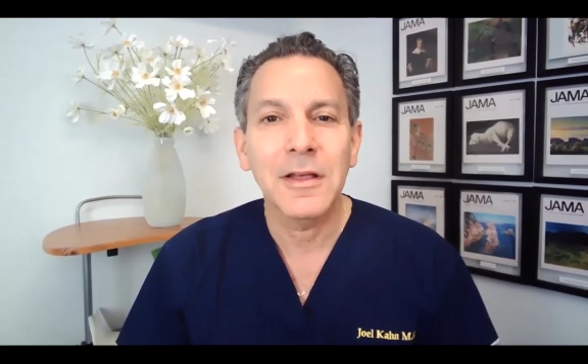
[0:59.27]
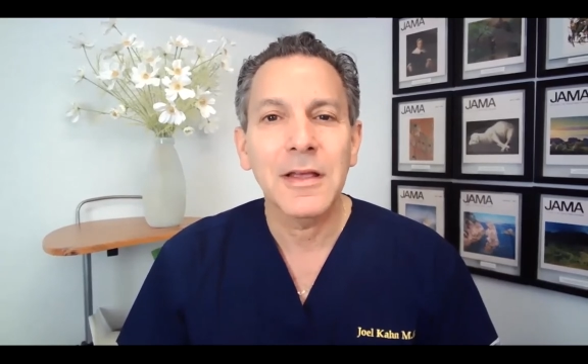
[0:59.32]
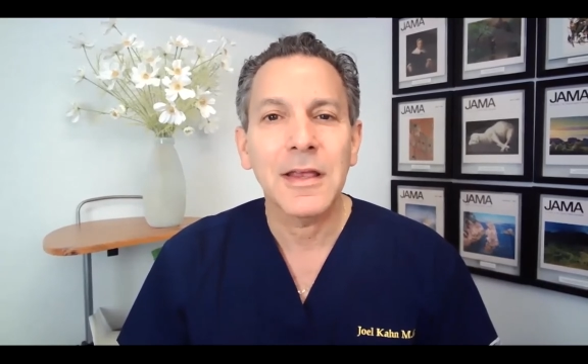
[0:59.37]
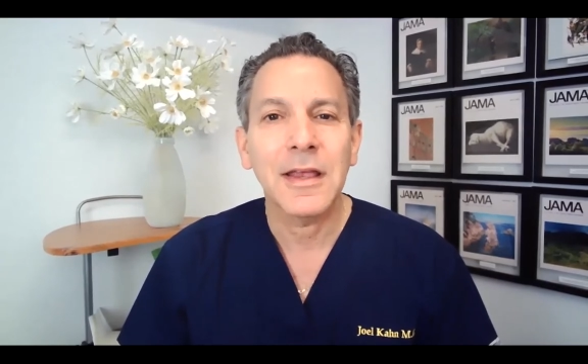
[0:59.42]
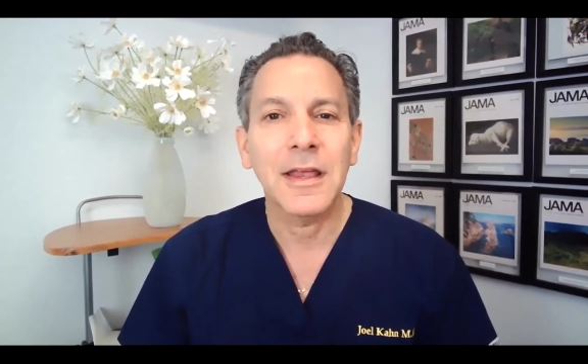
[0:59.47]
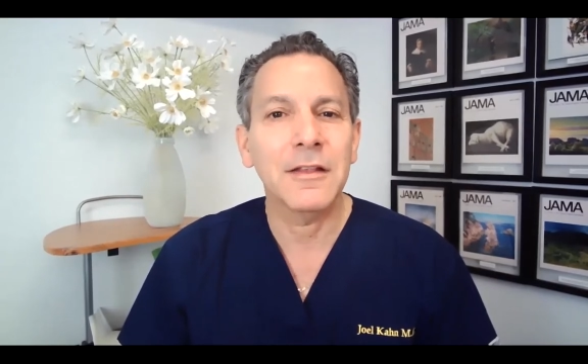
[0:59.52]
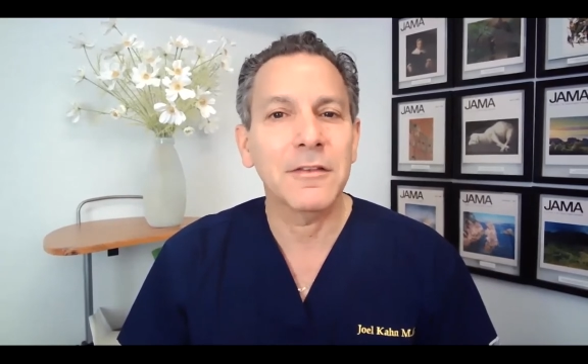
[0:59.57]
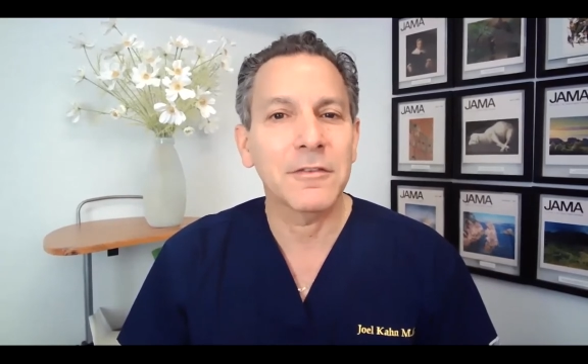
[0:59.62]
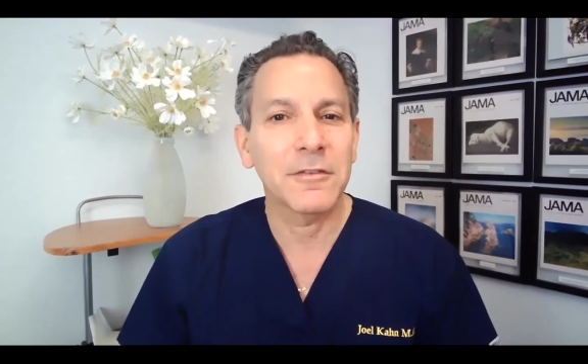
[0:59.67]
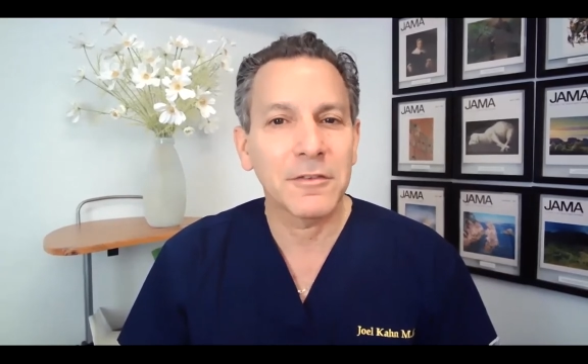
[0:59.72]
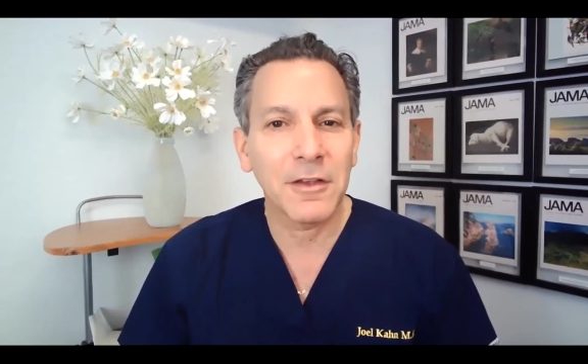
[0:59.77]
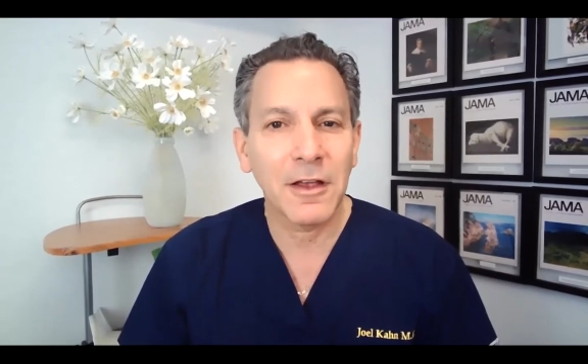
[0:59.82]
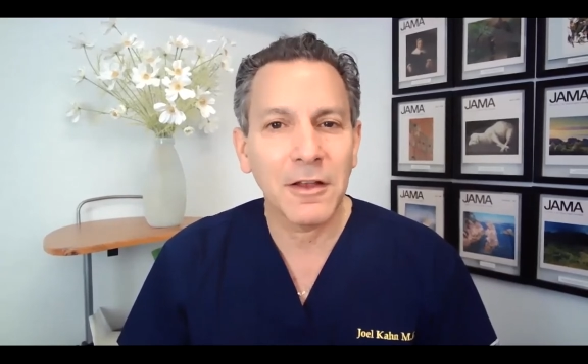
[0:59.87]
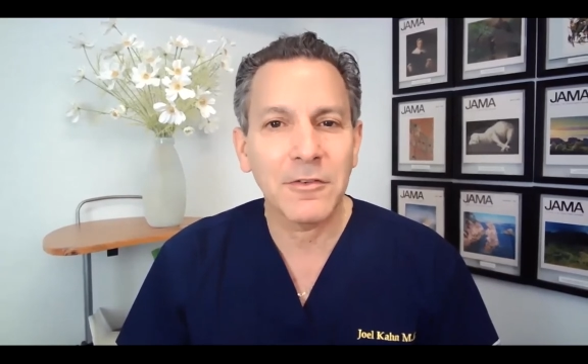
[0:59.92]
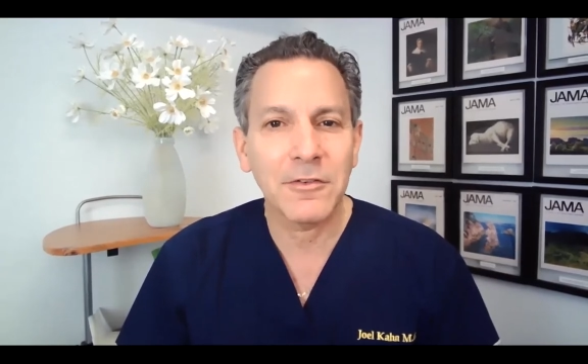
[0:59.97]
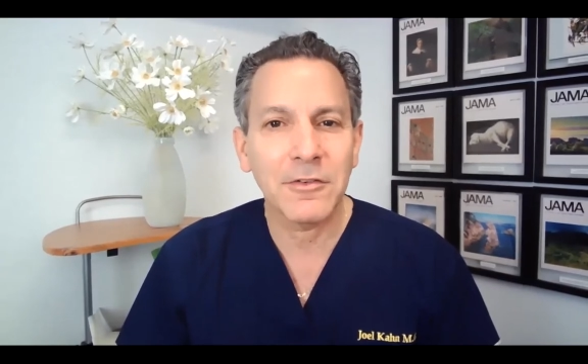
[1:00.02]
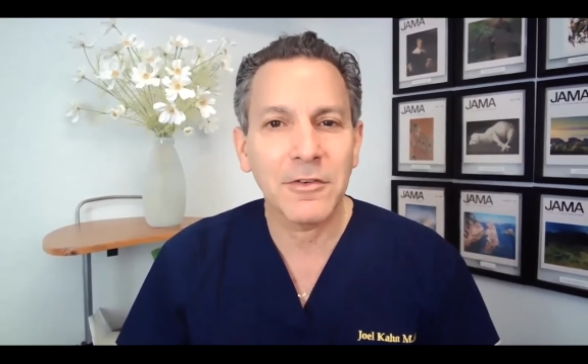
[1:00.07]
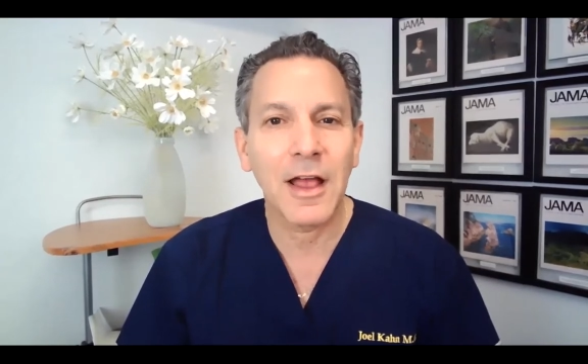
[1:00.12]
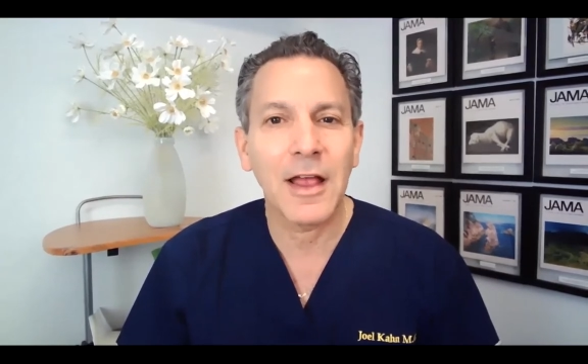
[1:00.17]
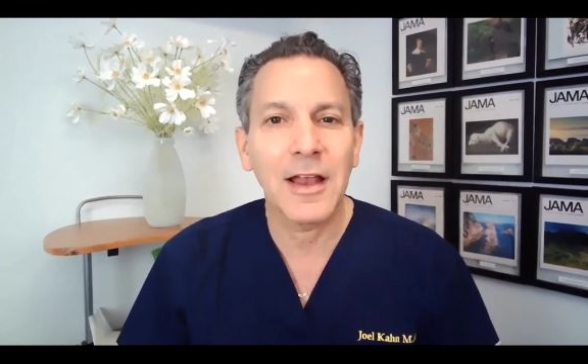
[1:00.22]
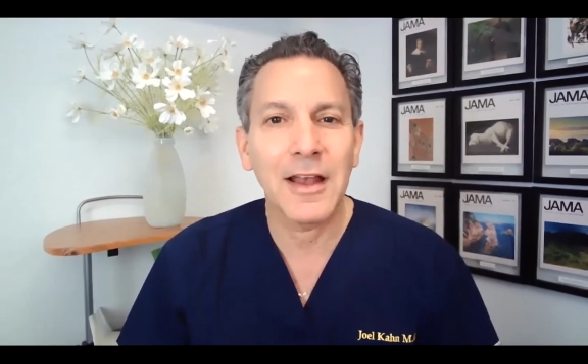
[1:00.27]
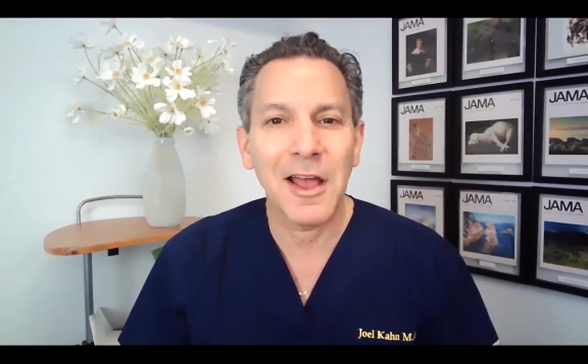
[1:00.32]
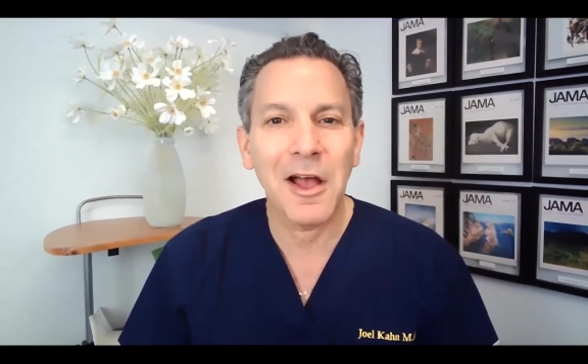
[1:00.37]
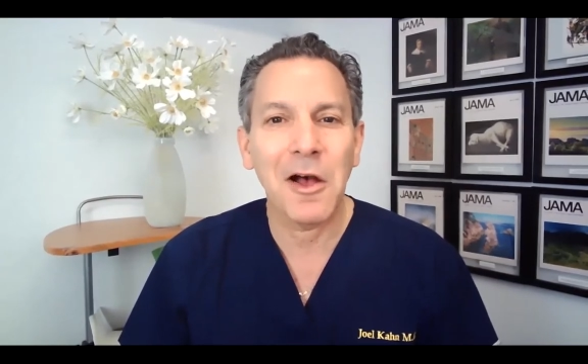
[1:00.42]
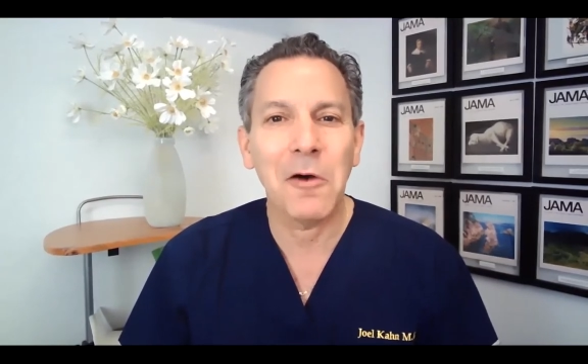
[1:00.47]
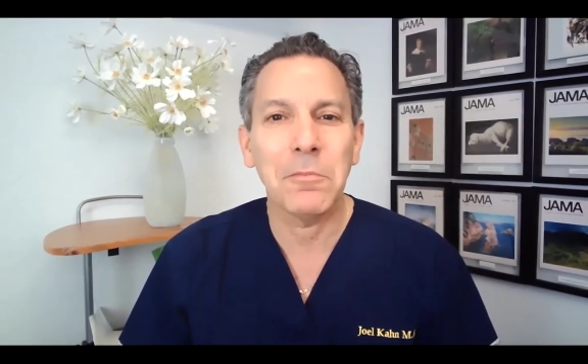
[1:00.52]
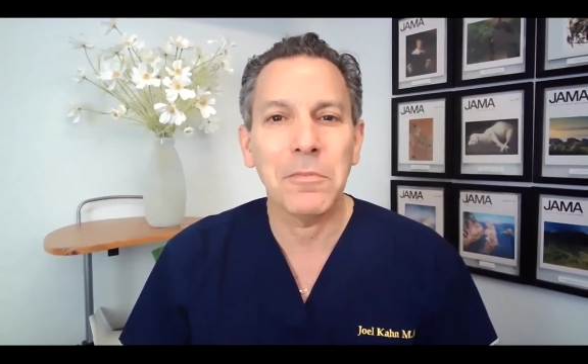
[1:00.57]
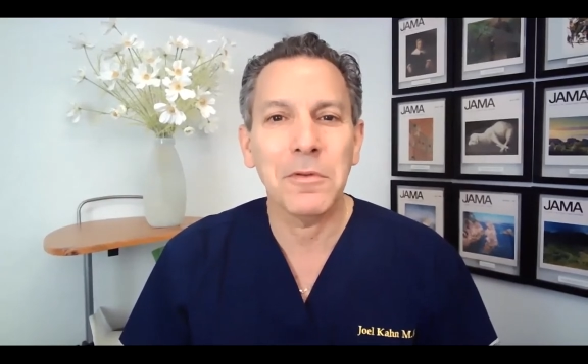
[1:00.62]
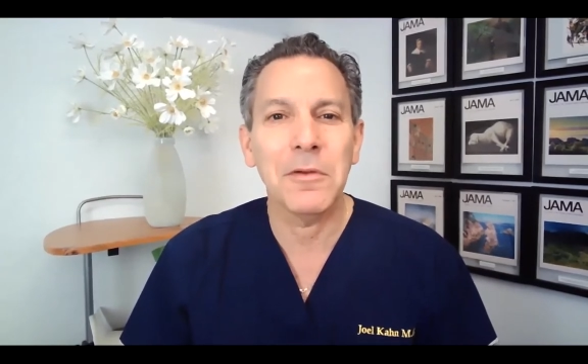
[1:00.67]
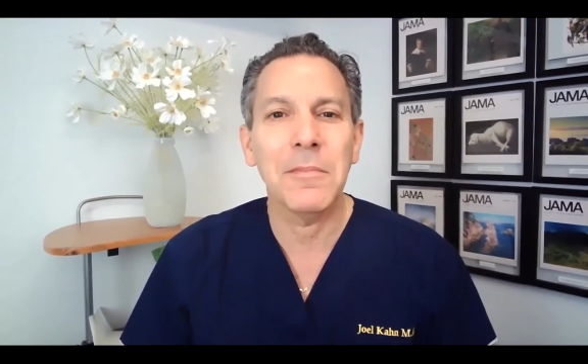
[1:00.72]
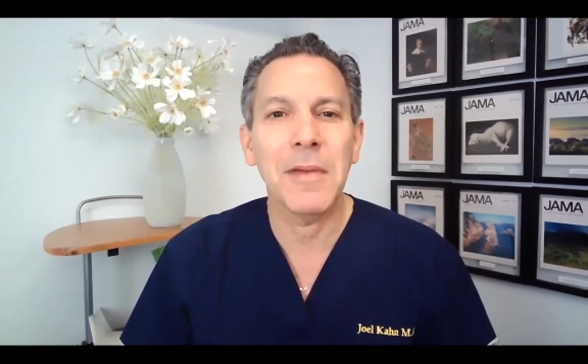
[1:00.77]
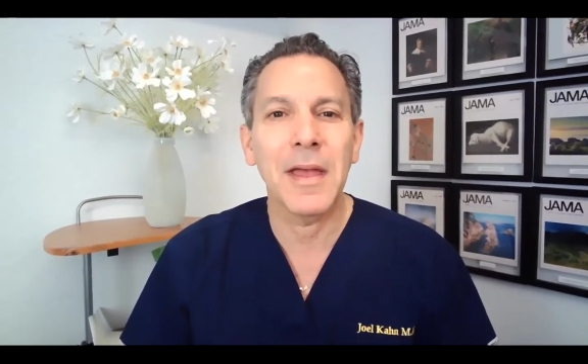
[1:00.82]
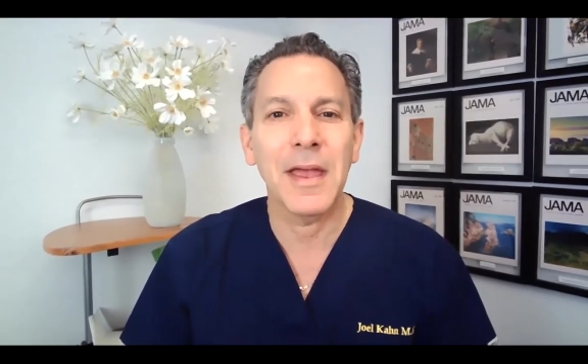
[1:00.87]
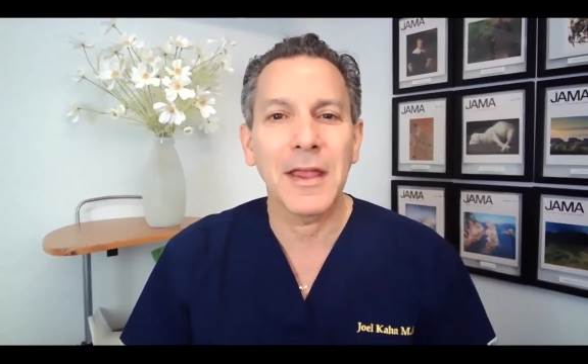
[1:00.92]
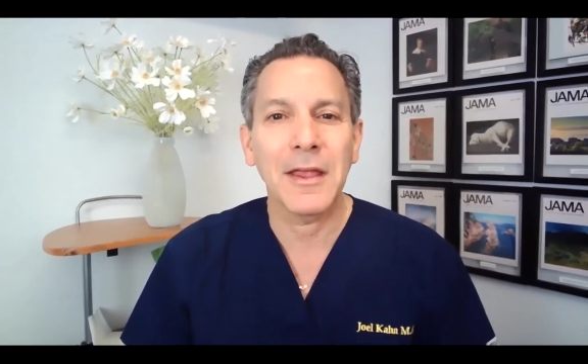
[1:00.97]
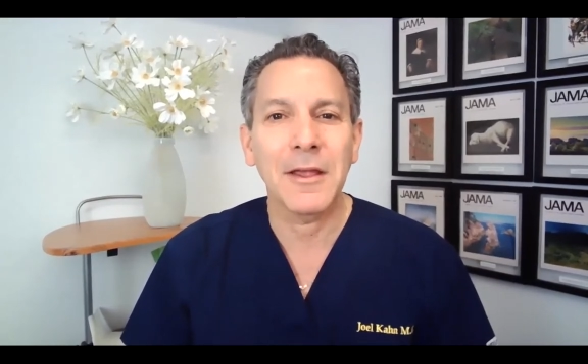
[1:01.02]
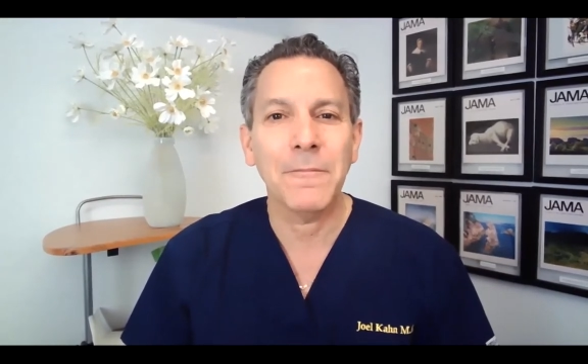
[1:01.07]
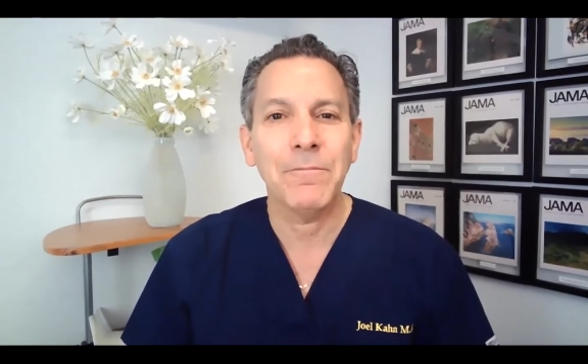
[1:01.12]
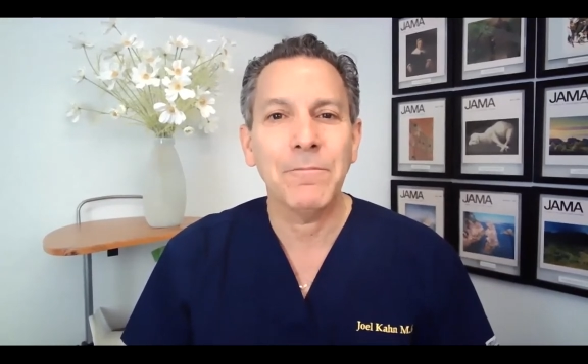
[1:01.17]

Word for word: can sunshine help you make?